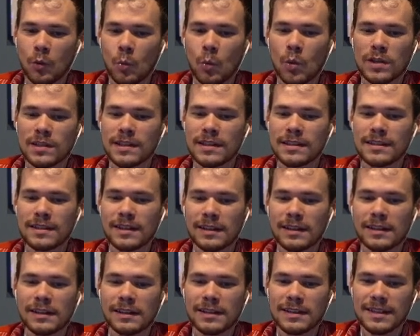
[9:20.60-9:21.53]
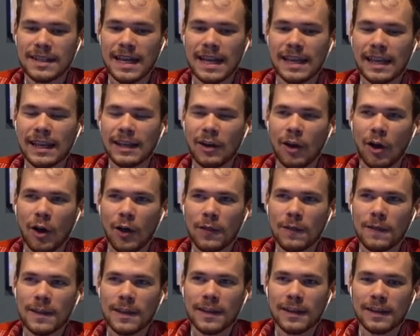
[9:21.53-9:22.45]
was into uh, taking
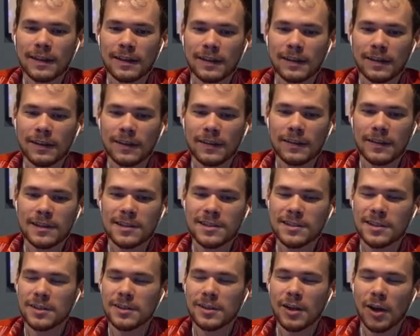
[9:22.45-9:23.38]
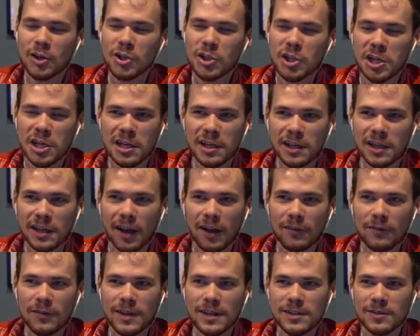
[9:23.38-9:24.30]
on the uh, the seduction
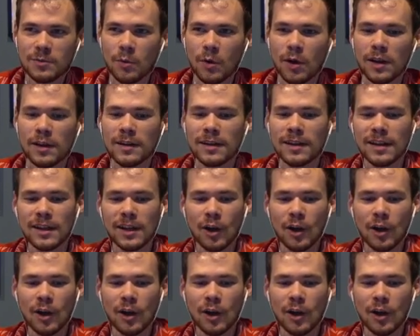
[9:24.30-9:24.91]
of this one